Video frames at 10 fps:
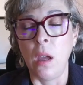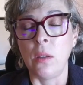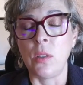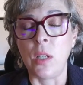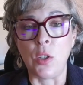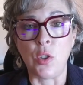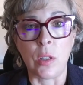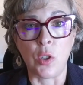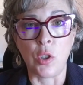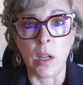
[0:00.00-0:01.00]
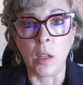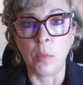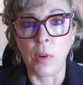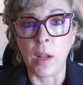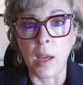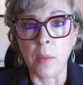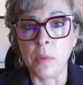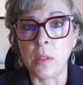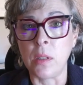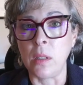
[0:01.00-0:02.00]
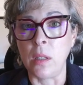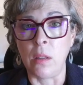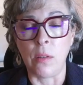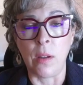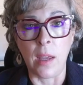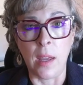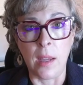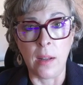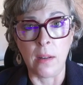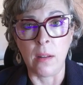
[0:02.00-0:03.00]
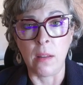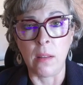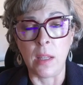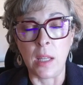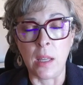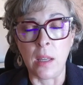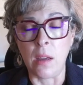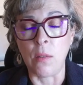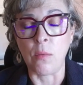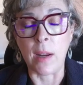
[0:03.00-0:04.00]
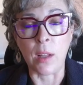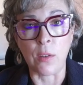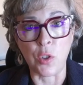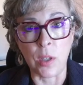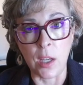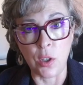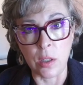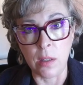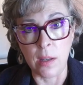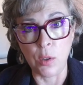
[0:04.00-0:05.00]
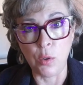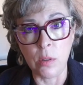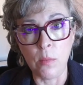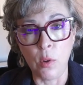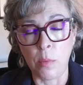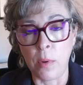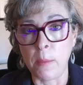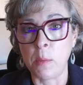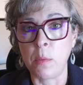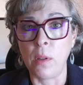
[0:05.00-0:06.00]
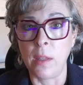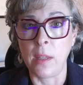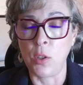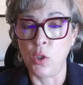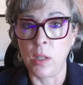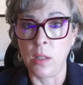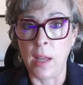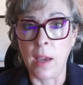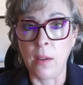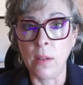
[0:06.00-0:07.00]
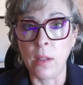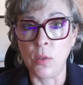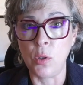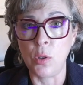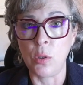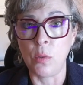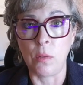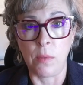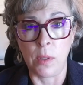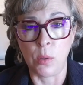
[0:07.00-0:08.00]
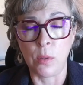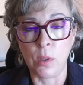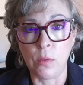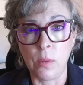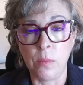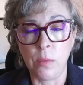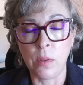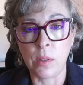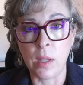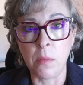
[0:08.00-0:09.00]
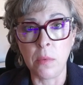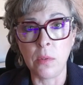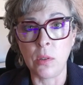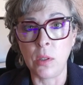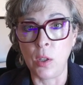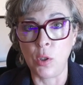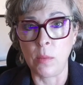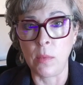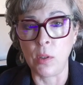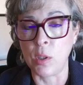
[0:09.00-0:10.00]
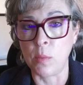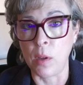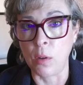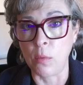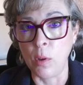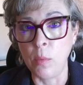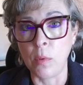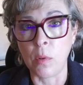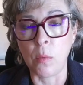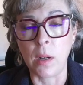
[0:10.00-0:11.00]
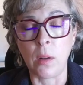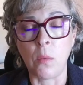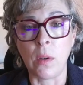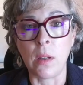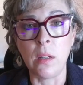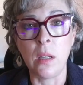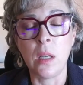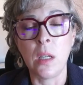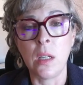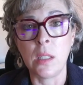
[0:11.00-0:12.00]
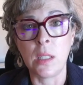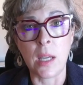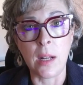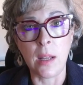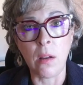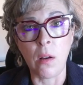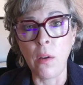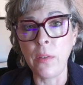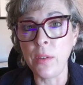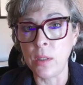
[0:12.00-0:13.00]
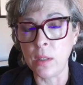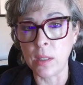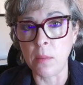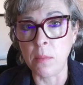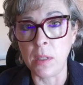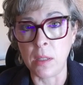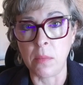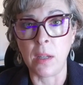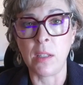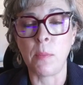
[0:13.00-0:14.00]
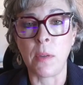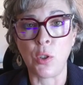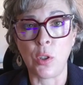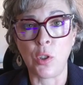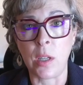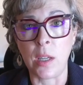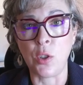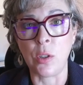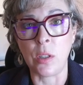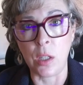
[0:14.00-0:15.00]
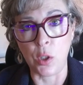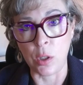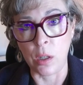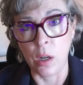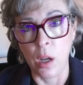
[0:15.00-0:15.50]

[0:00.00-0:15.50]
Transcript: Teaching the child perhaps either in the regular education classroom or perhaps pulling that child out into a resource room, for example, to teach them in a small group or one-on-one setting. All these things can be done by a special education teacher.